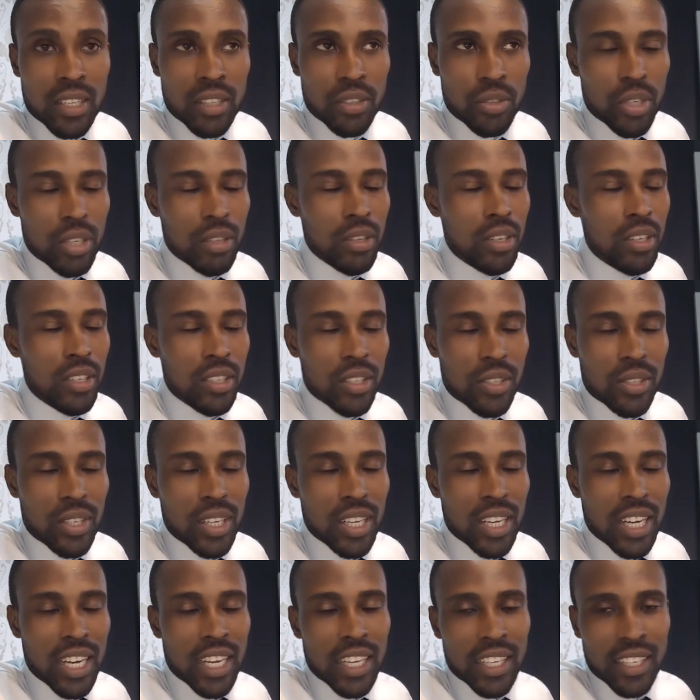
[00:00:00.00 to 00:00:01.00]
You're a good
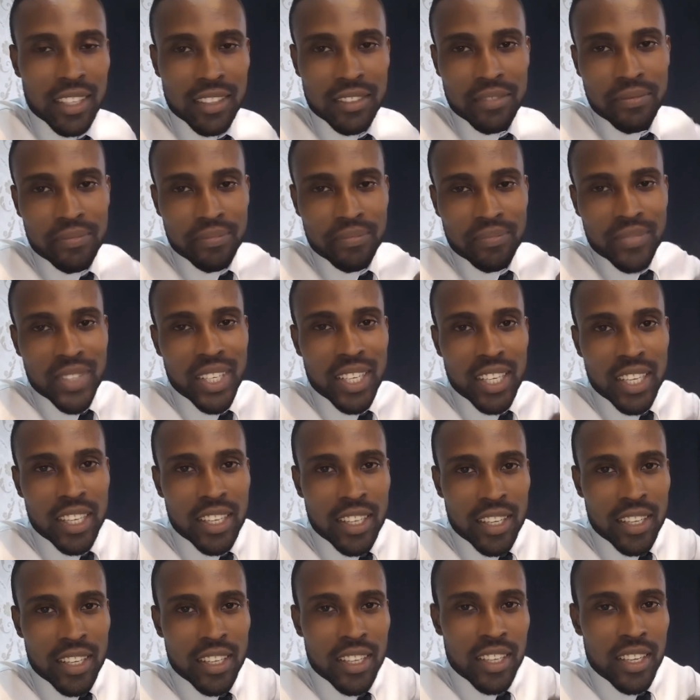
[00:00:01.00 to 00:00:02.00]
guy.
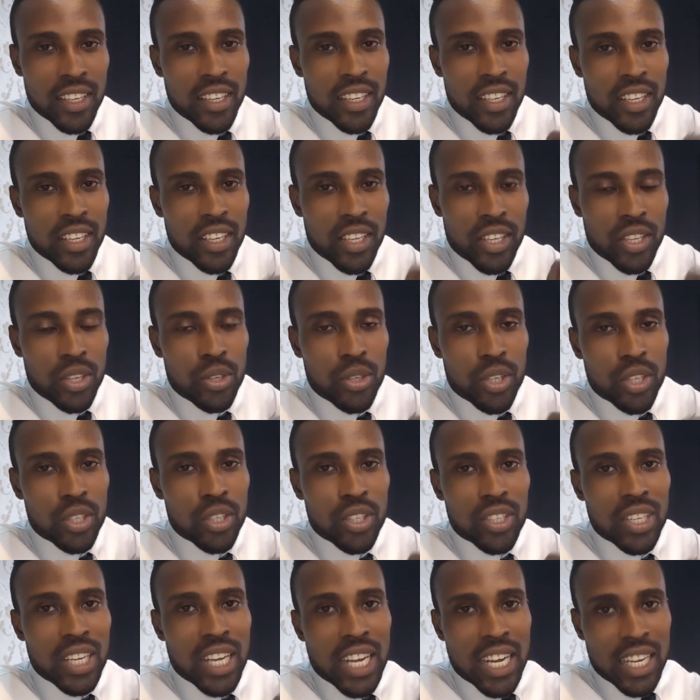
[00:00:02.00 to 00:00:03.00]
Hey, you're a
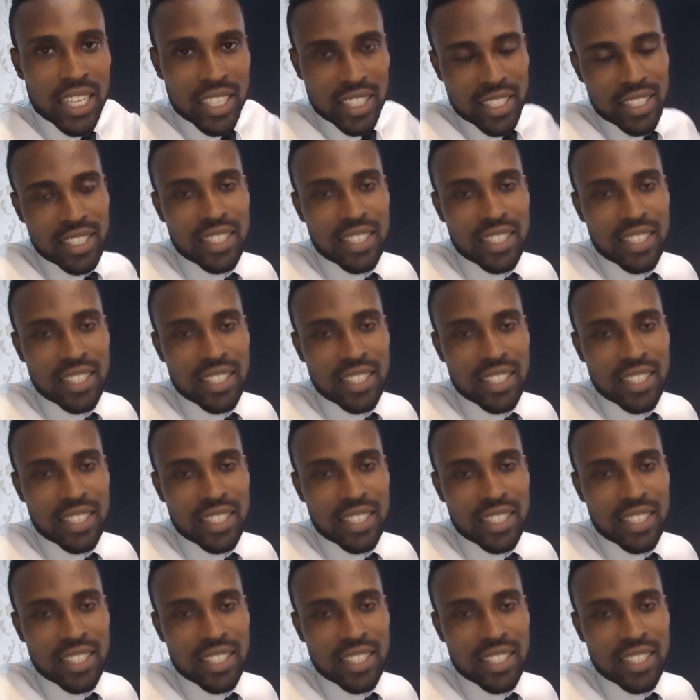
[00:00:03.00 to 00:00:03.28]
good guy.